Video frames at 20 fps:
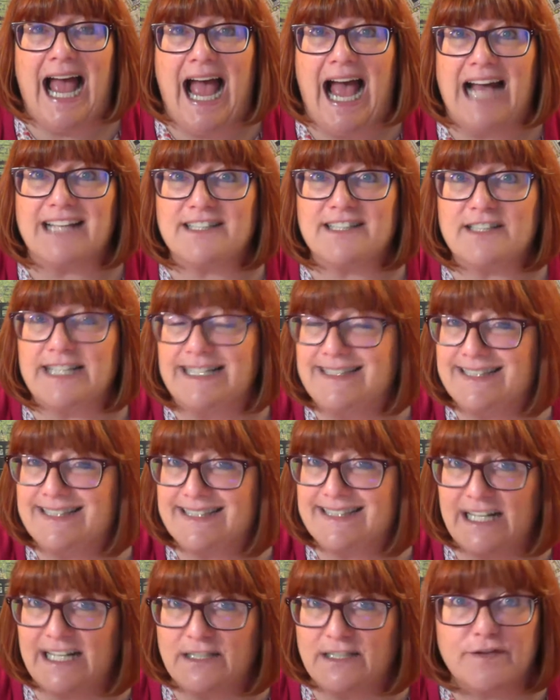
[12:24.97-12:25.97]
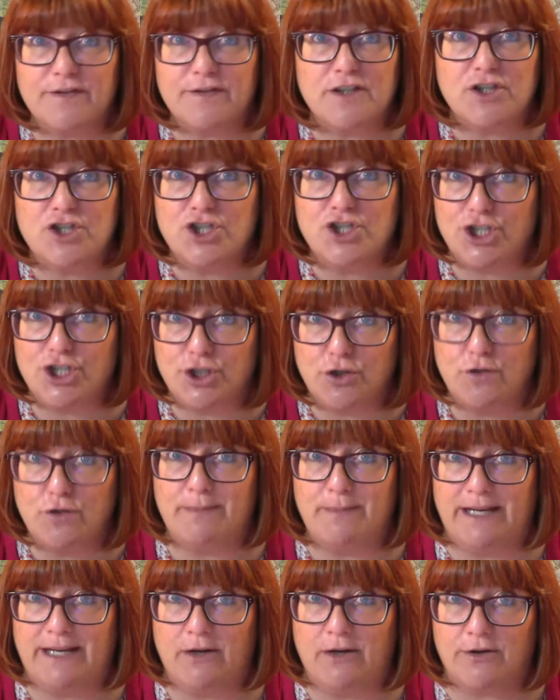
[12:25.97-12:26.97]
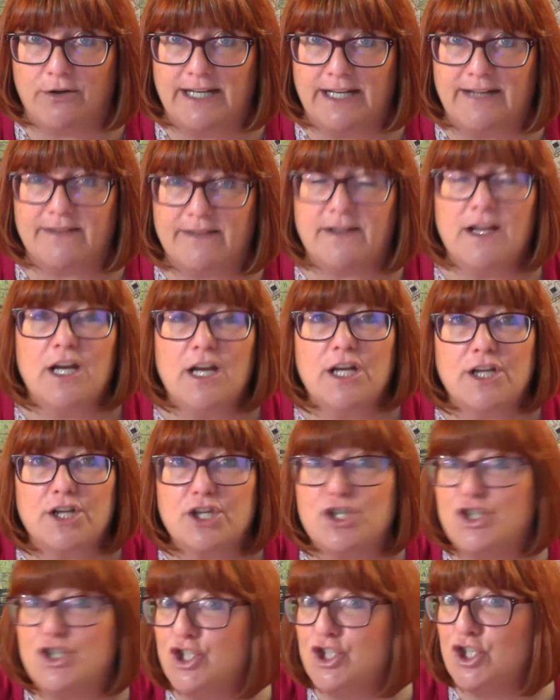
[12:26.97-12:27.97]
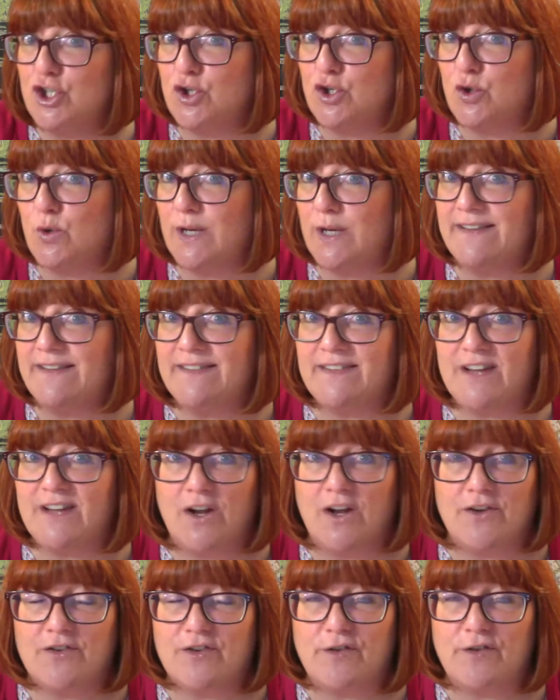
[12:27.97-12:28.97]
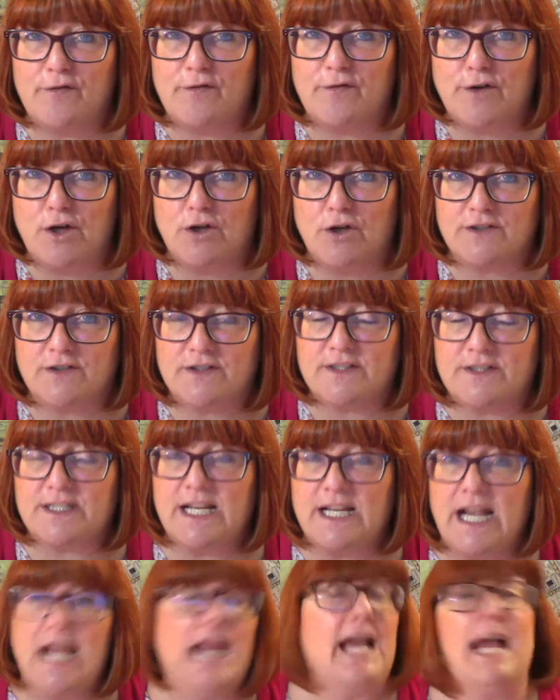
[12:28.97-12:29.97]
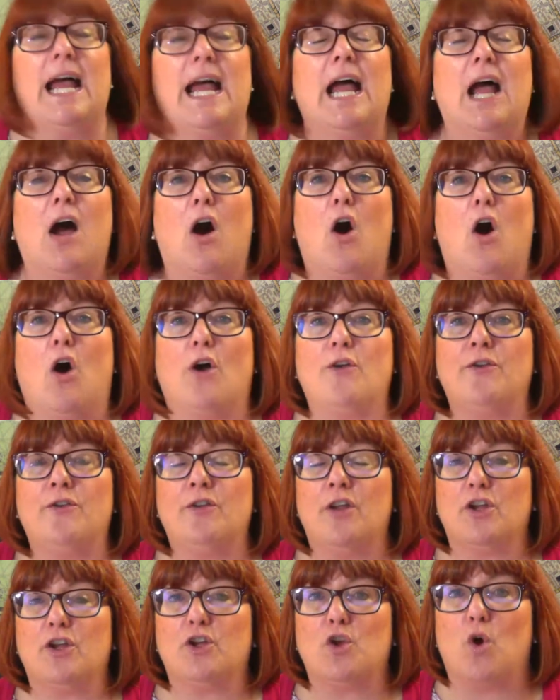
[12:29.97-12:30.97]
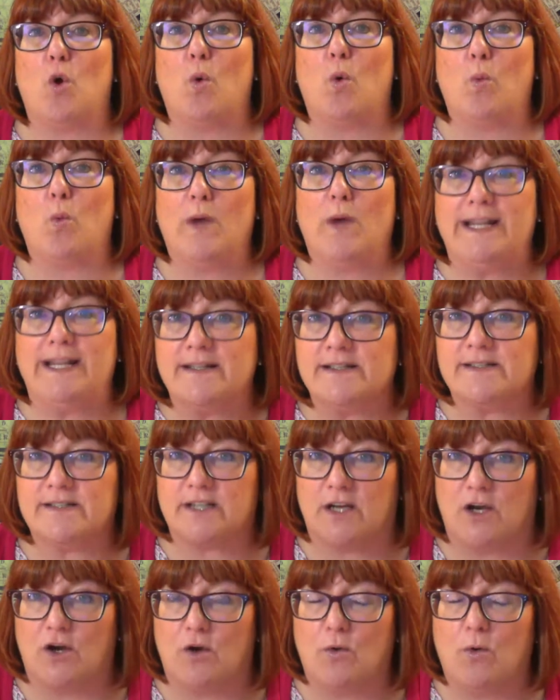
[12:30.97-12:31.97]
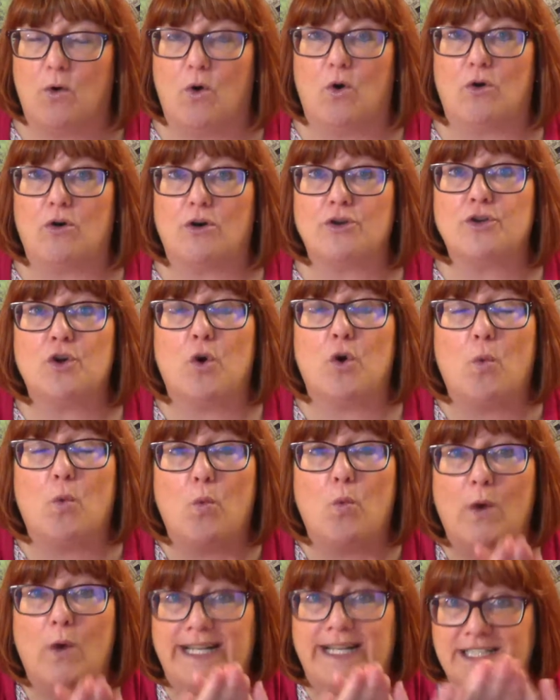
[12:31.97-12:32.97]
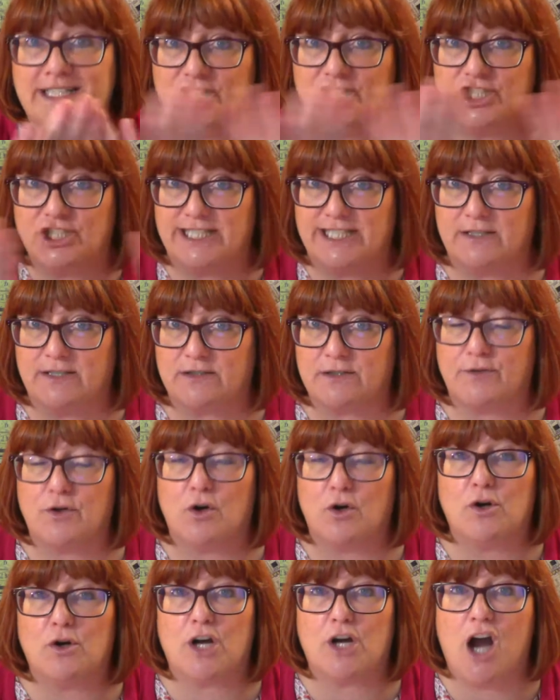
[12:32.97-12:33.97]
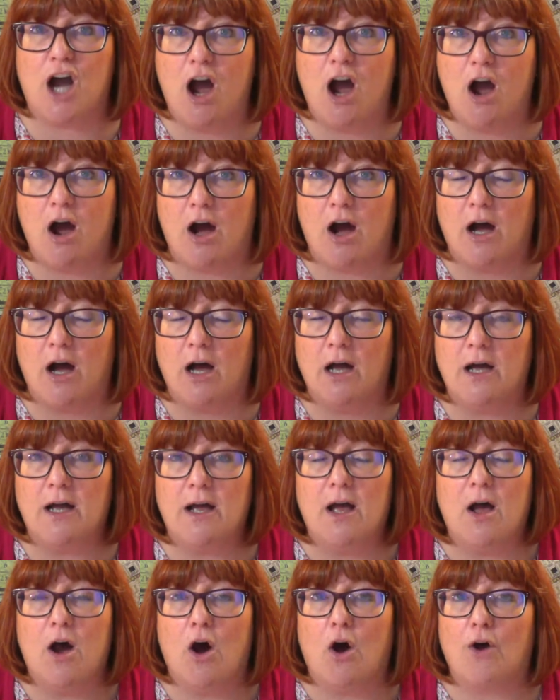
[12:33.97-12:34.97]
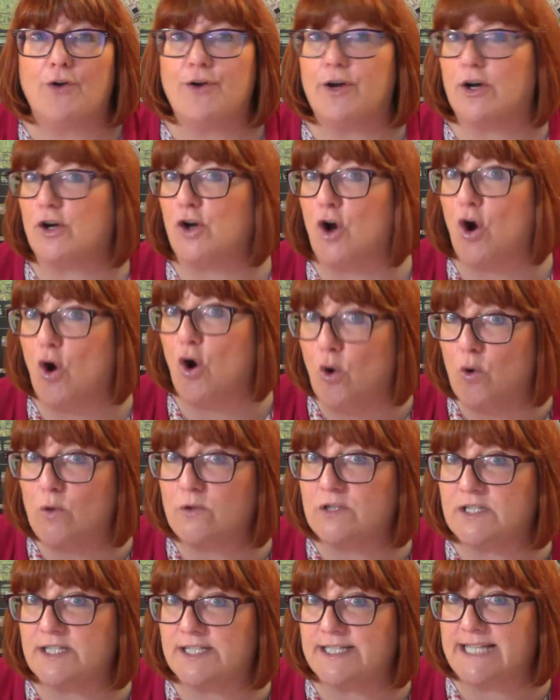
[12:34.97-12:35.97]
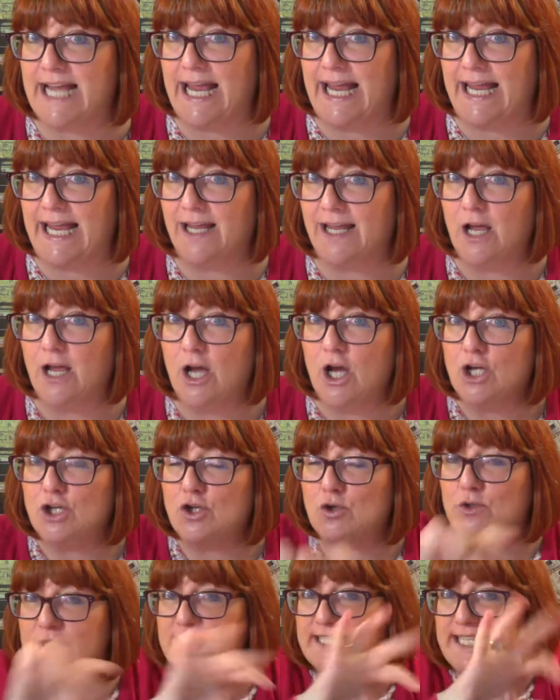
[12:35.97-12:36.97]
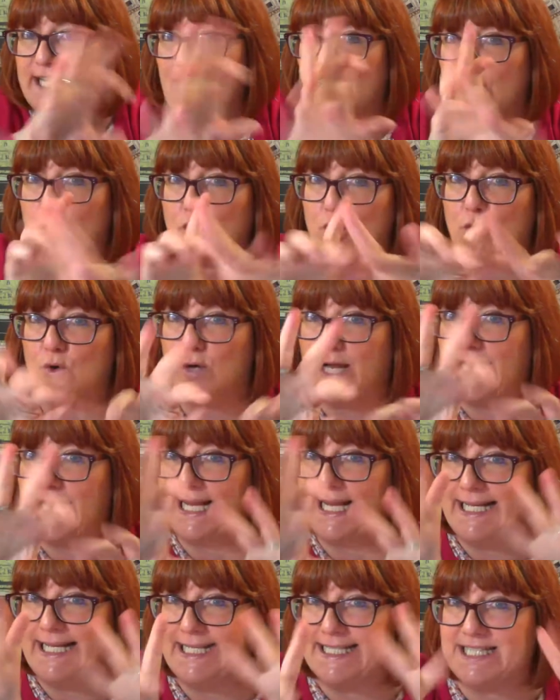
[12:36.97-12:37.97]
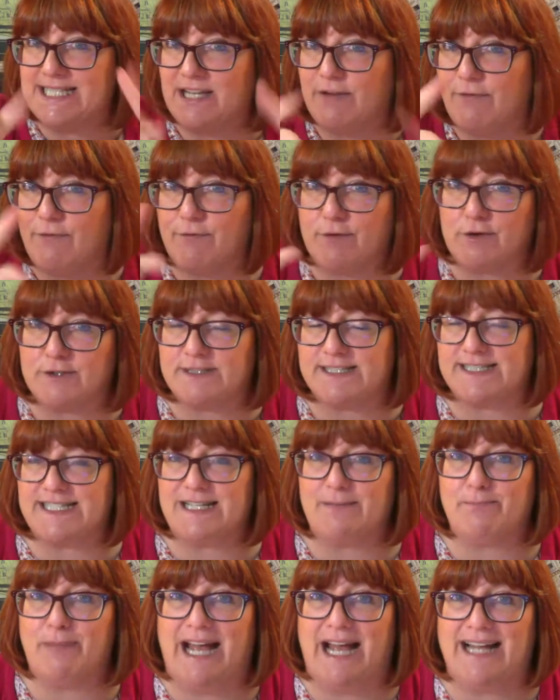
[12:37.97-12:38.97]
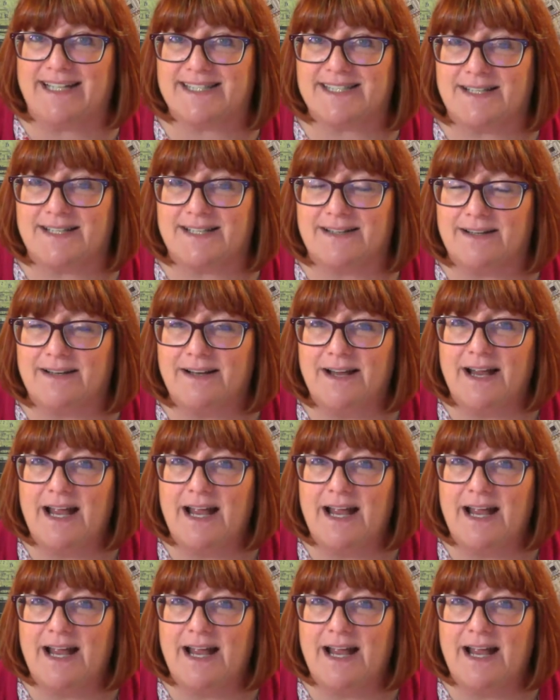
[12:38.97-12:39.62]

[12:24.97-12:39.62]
has, instead of the dew being on it, the dew is turned to frost. On your window or on your windshield of your car on a cold day, you'll see a crazy frosty pattern.